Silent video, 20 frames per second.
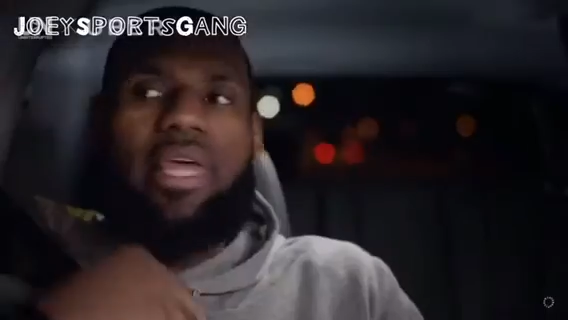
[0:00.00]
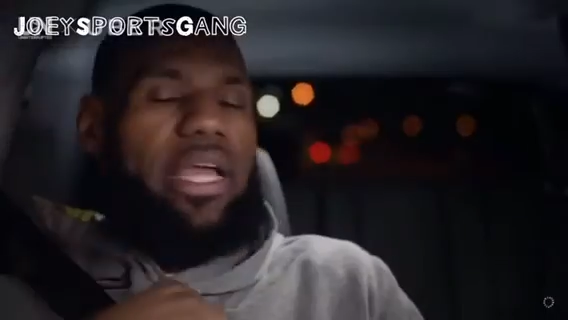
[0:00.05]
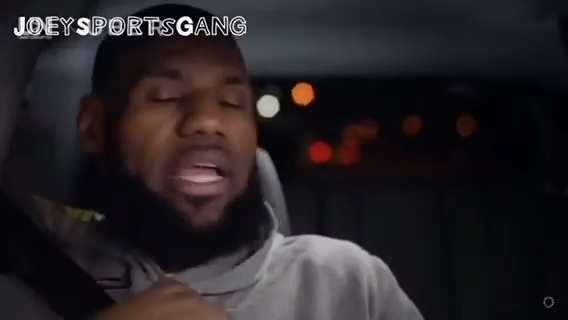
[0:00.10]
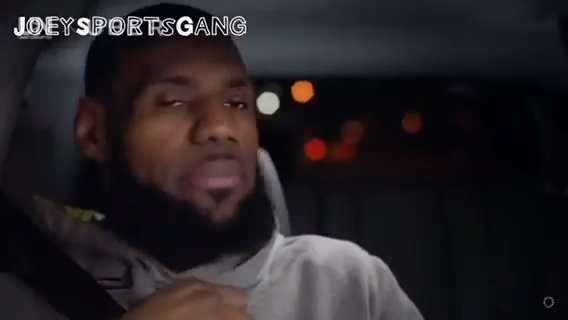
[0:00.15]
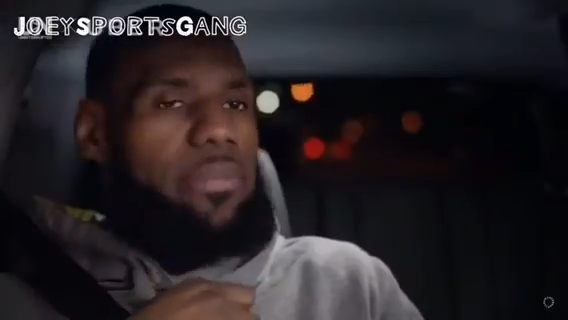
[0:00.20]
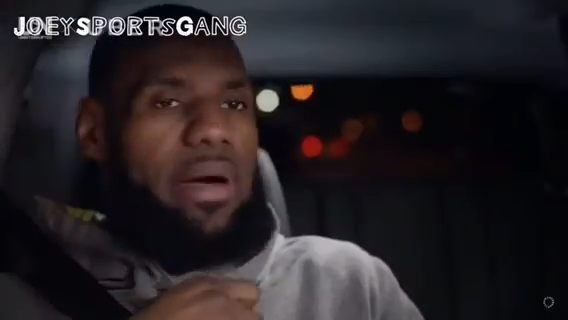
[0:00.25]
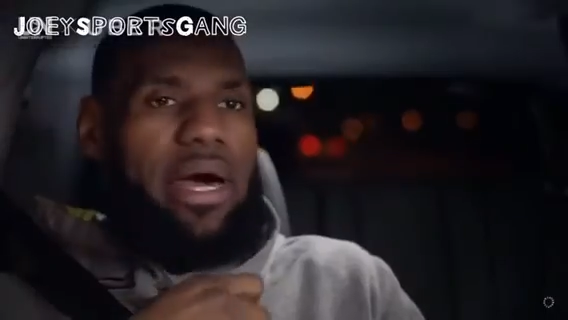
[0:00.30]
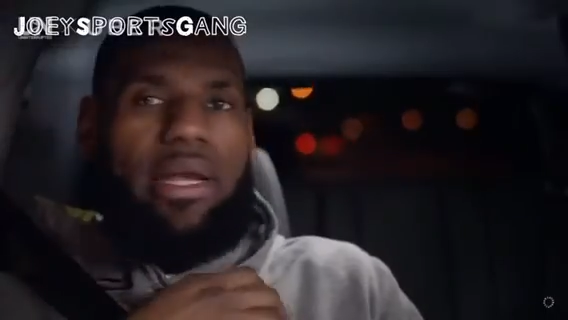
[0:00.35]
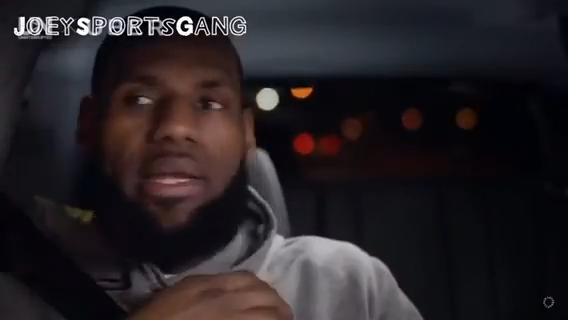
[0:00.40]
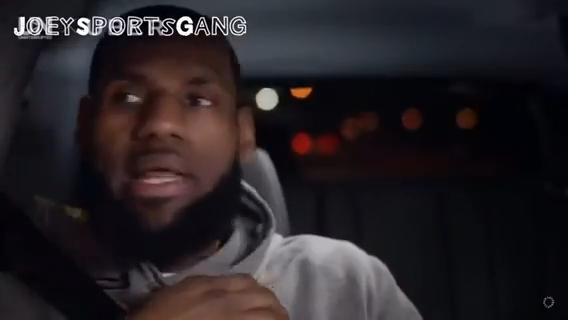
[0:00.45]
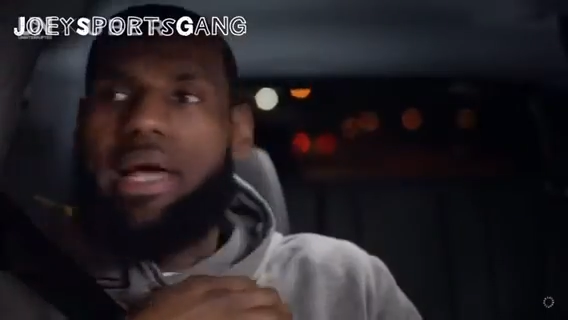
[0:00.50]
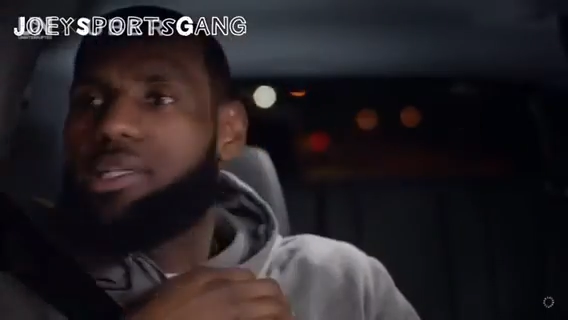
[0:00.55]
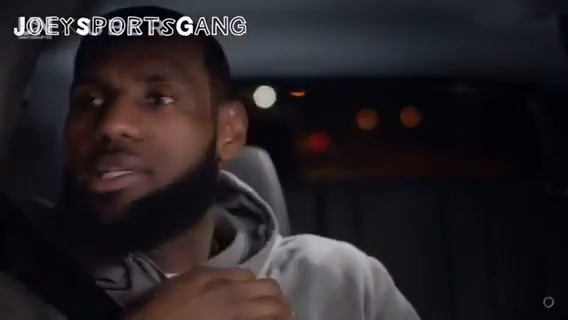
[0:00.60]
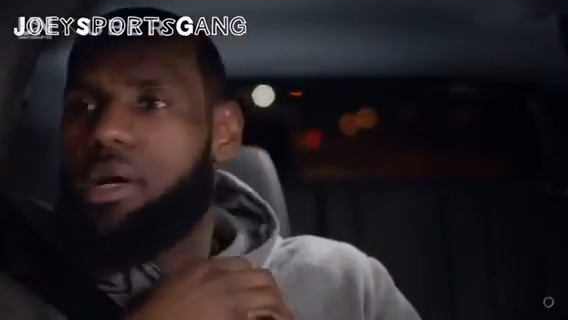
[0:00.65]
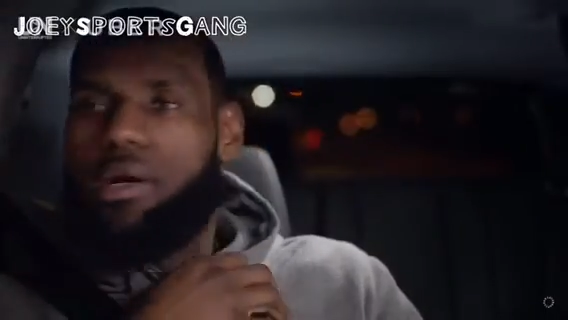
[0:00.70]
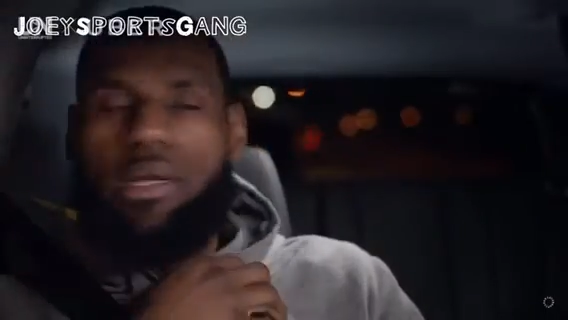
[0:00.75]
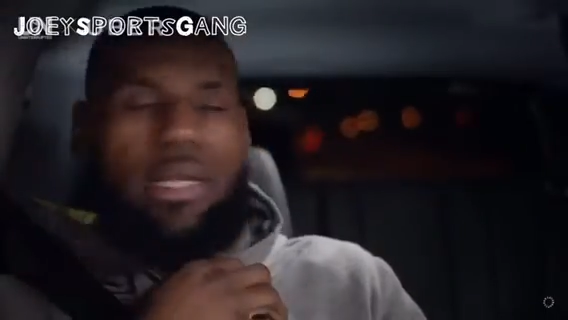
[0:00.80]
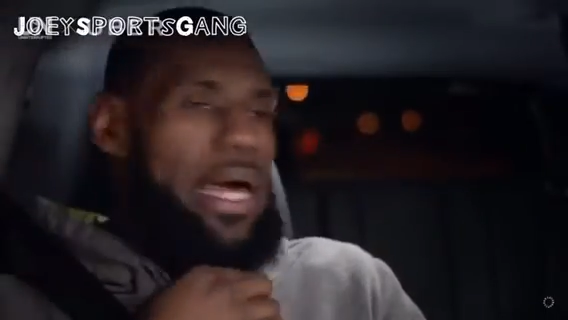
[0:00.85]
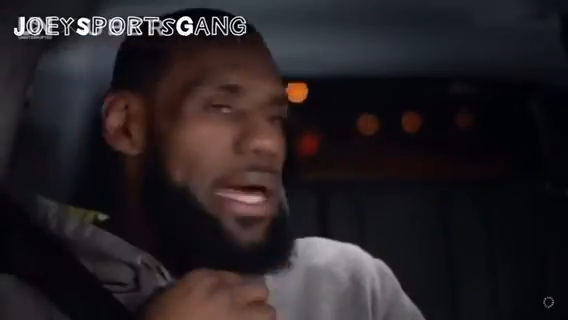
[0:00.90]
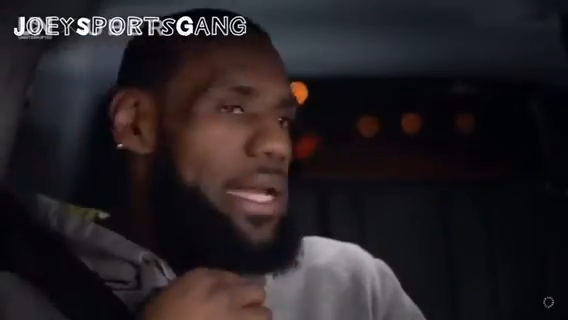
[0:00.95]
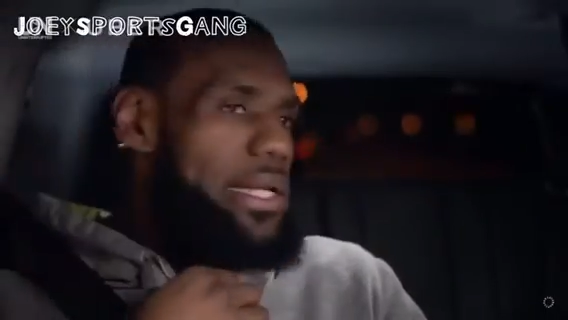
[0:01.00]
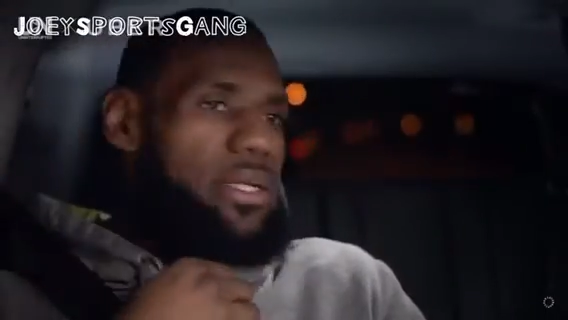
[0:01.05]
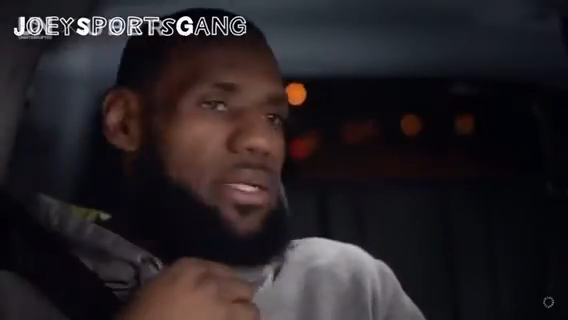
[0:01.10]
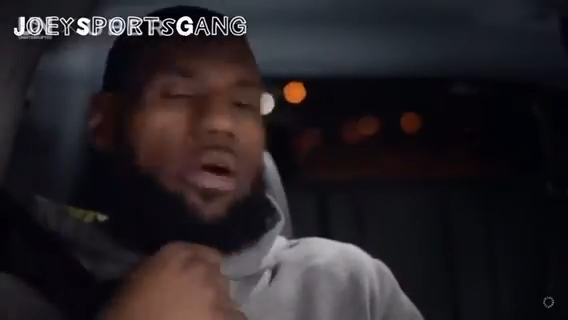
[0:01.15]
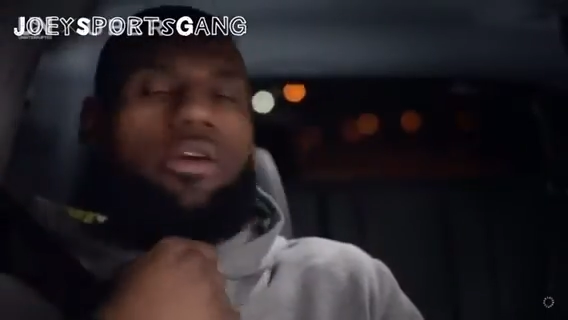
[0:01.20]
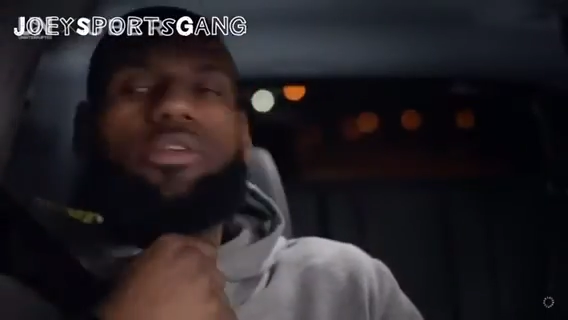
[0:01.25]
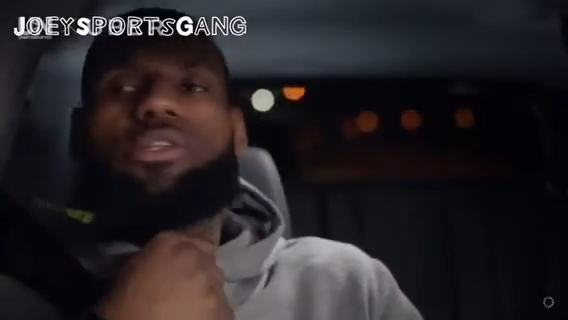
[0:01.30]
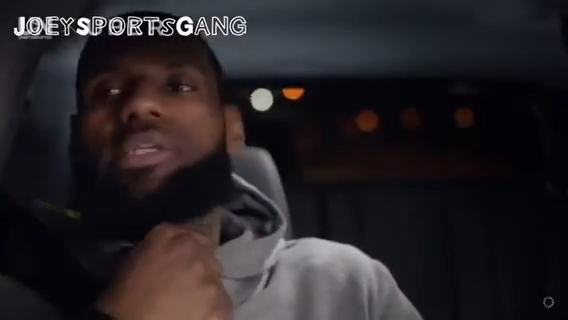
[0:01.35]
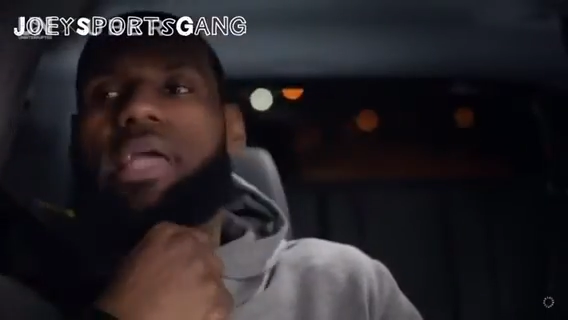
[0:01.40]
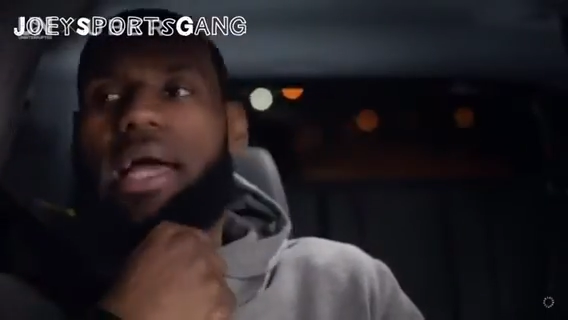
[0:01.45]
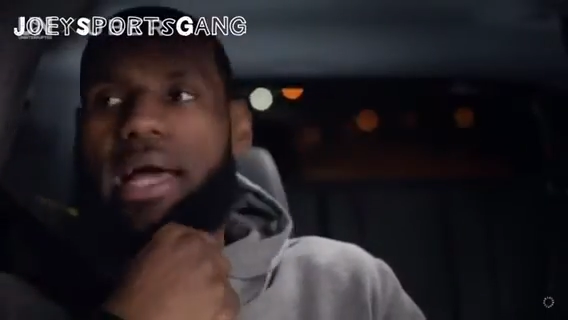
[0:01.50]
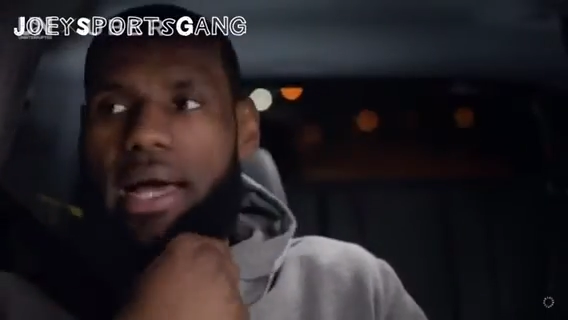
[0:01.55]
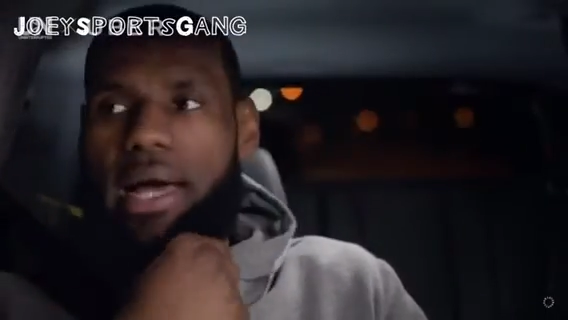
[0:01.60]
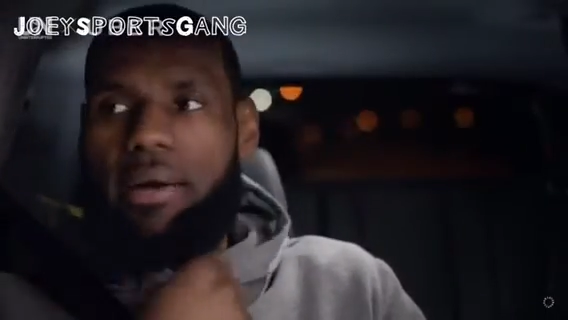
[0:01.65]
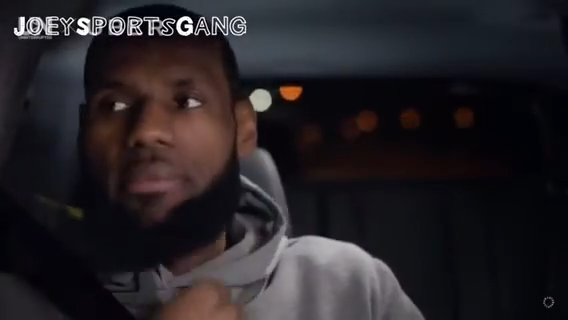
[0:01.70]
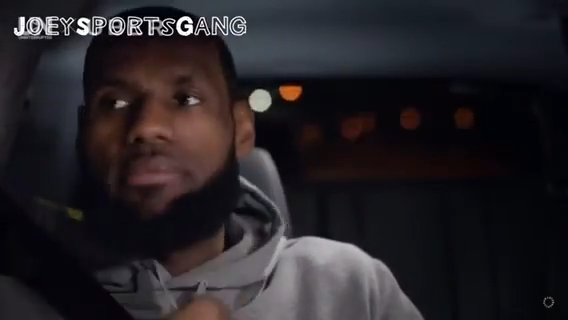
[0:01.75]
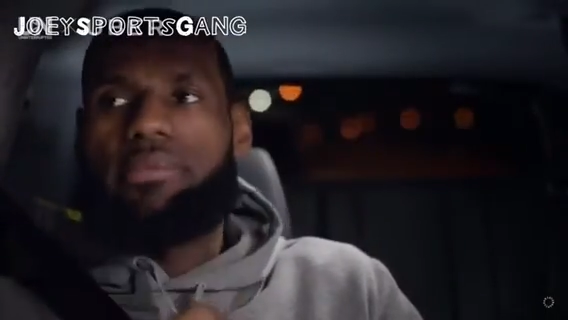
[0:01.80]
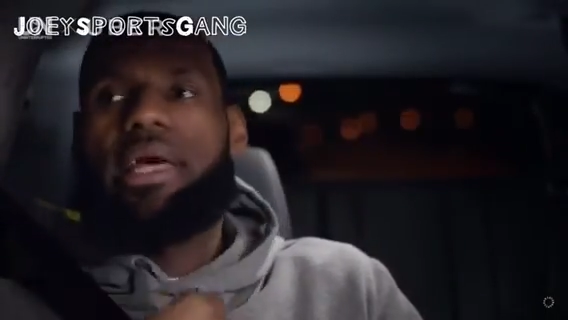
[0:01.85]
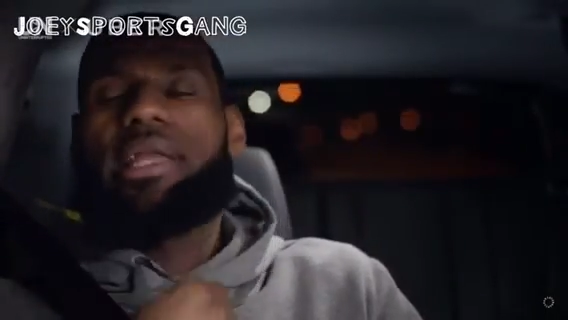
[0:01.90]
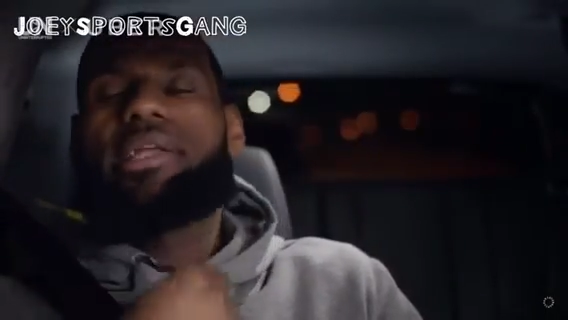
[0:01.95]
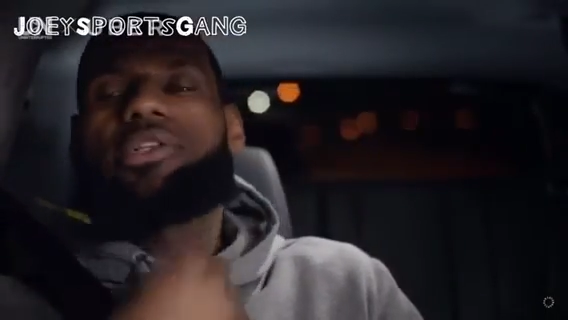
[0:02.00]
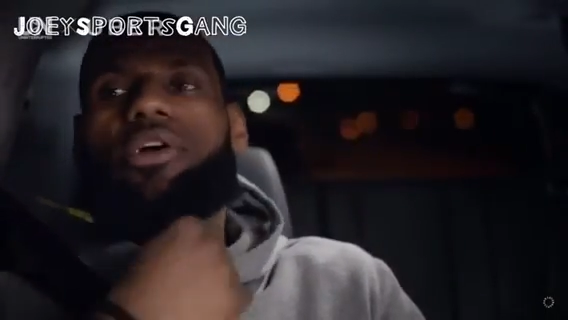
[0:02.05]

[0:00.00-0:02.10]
even think about it. That is our job.